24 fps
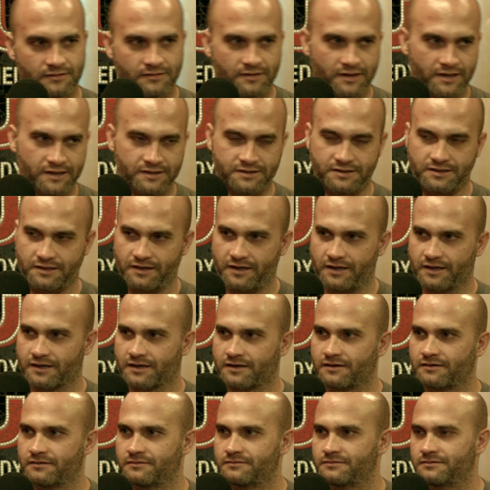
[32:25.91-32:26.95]
Thanks, Nick.
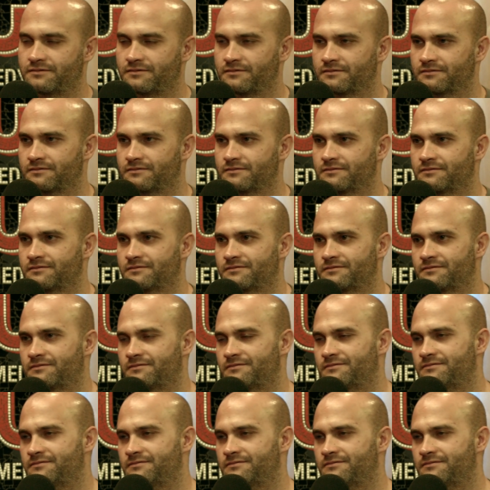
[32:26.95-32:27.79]
That's a great question, dude.